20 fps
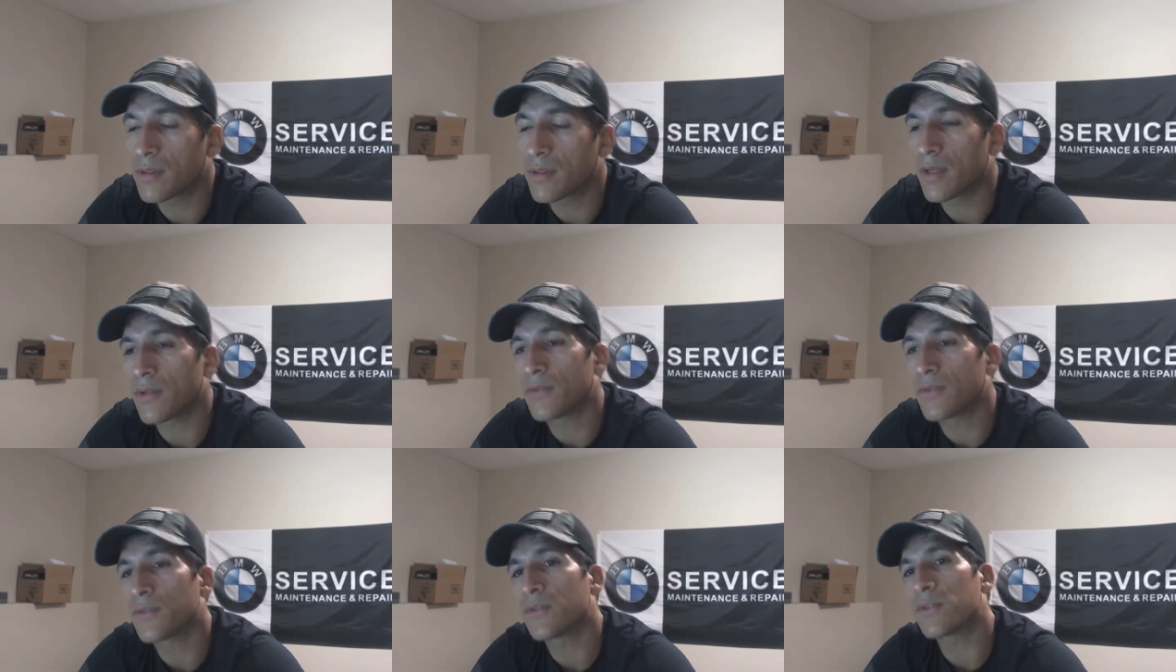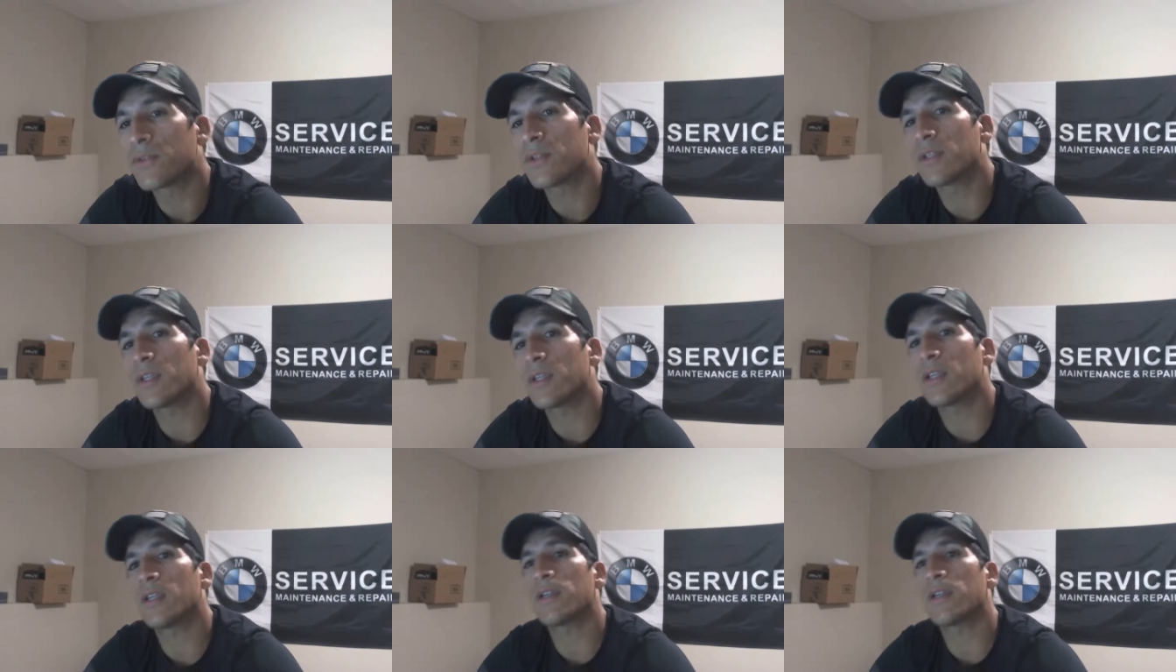Let's
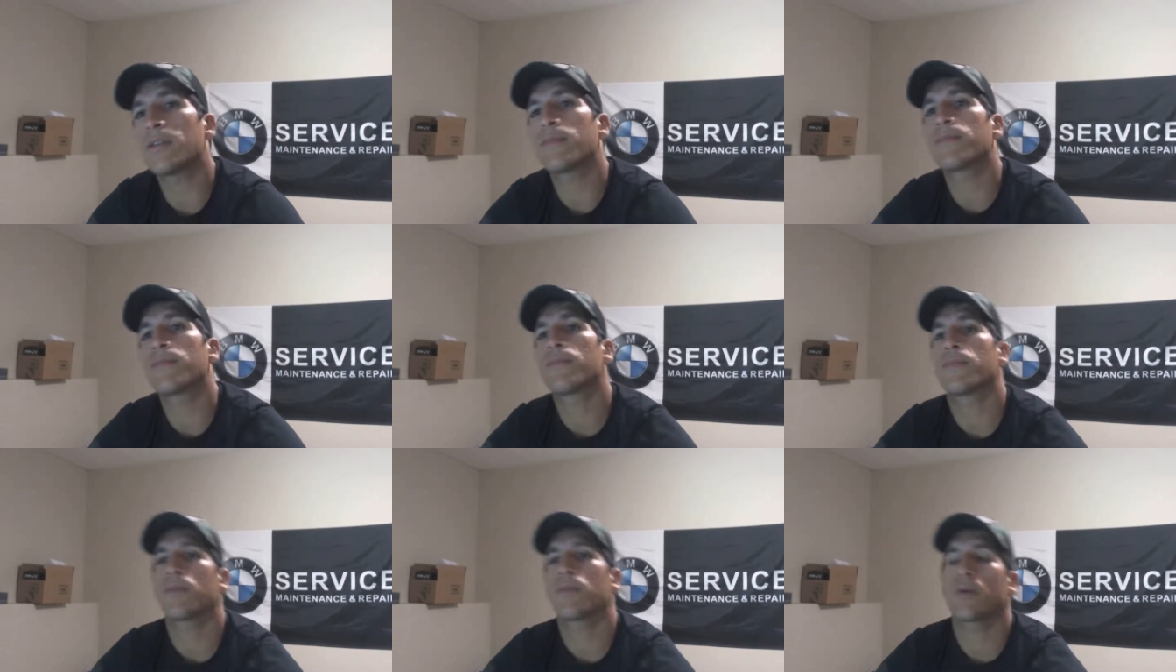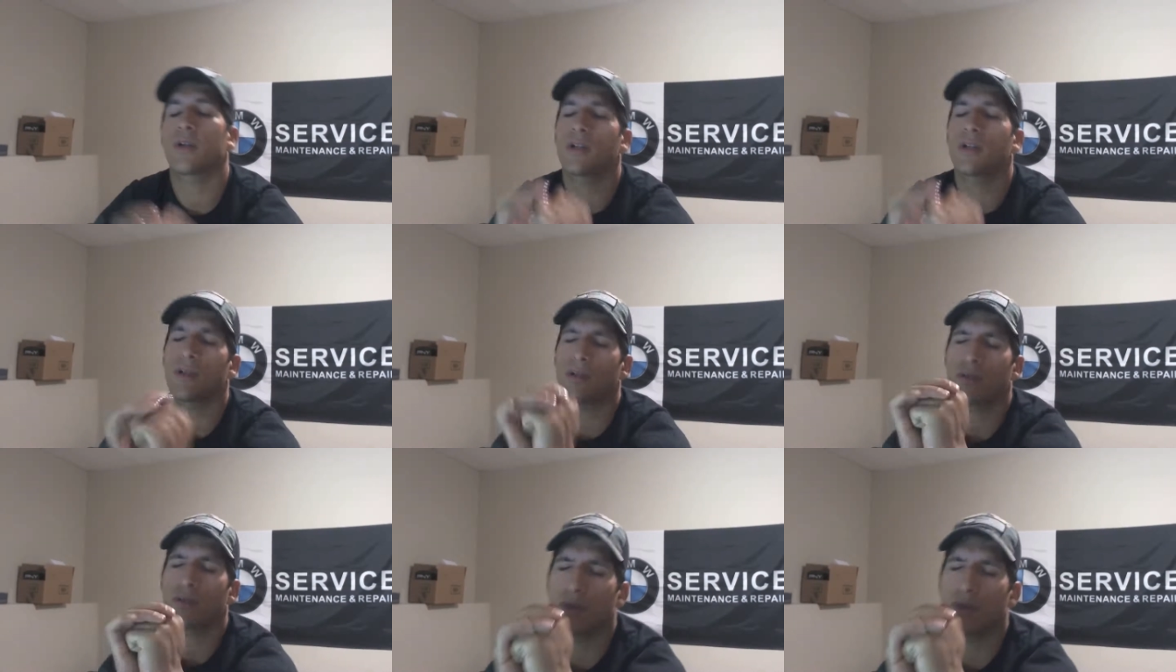see. What
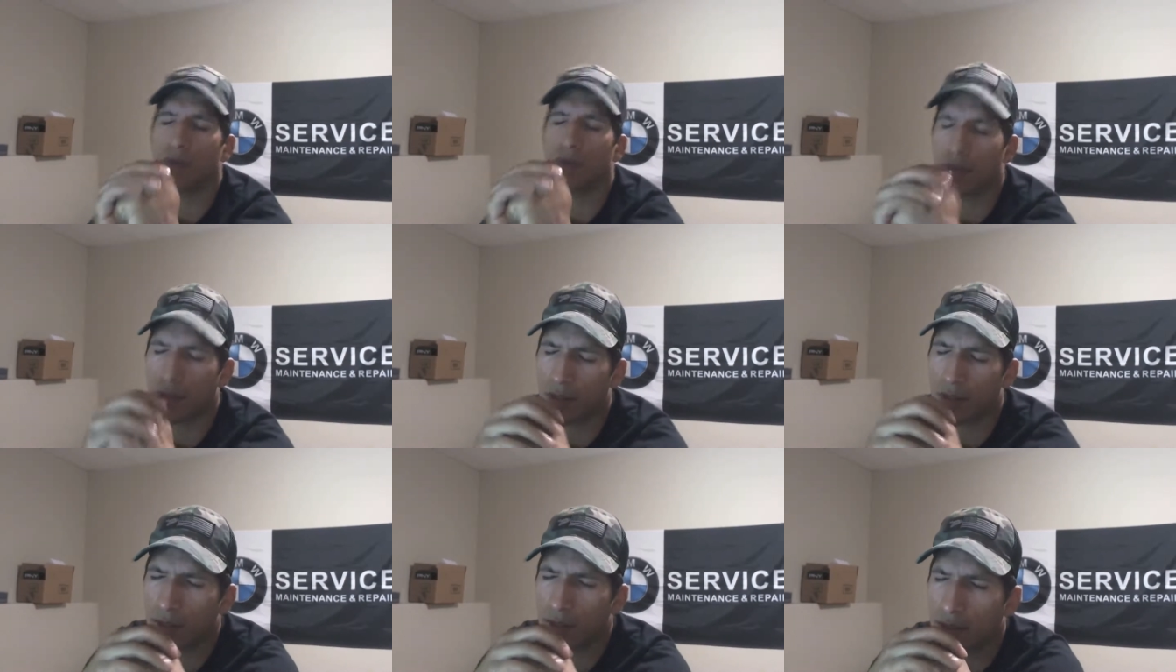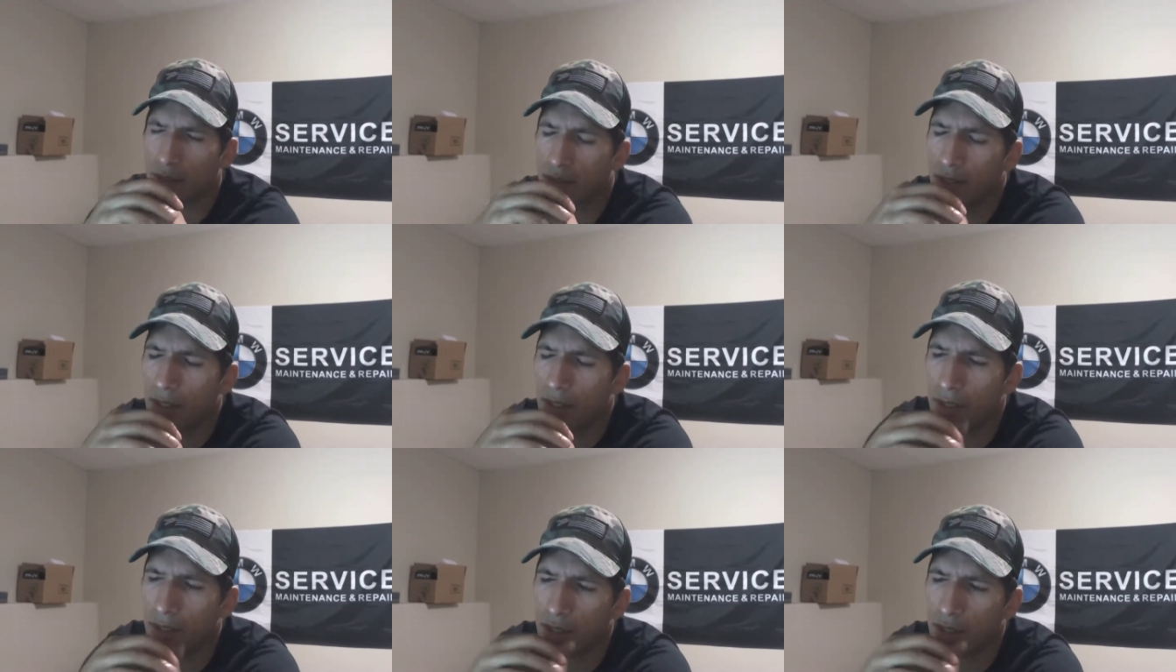else on the
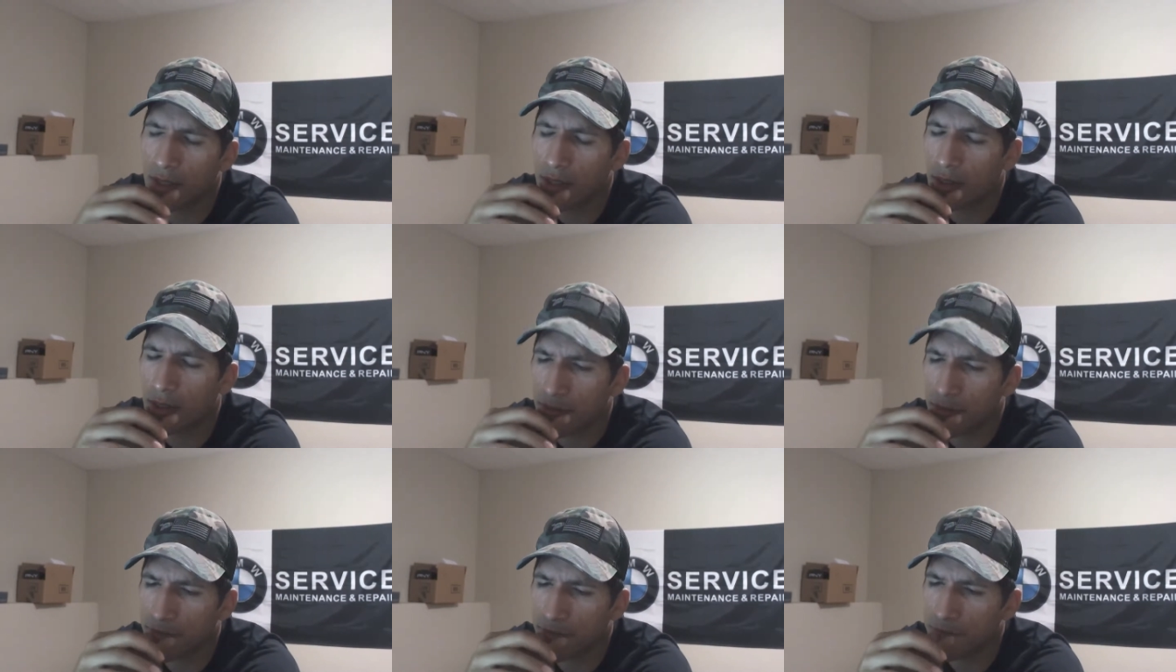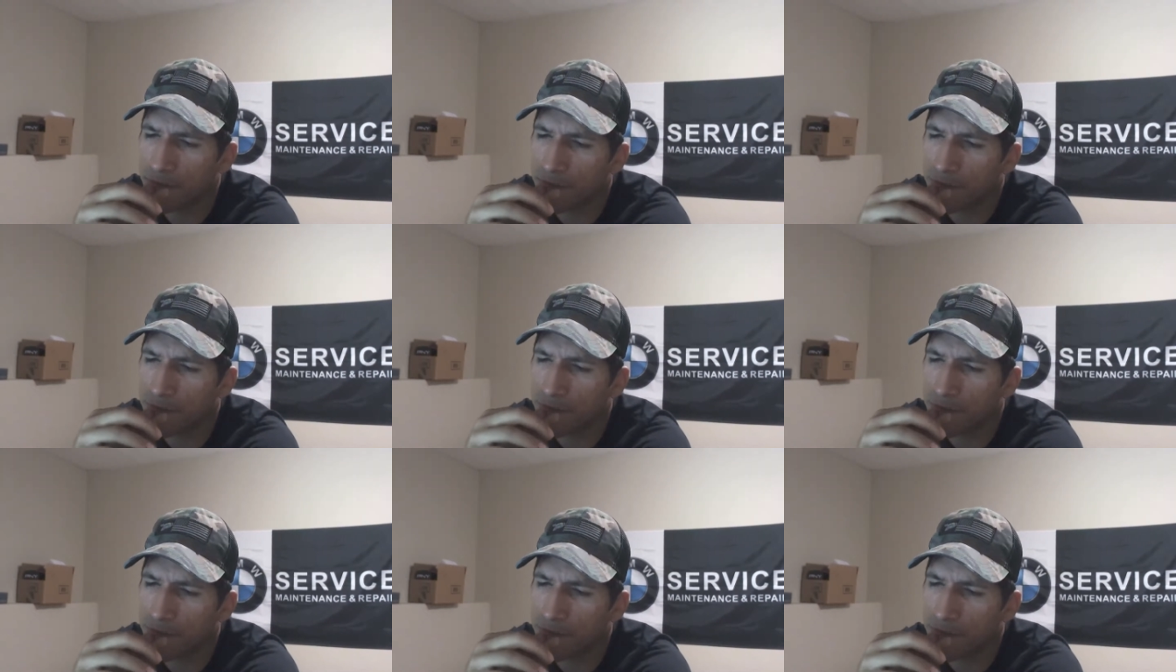exterior?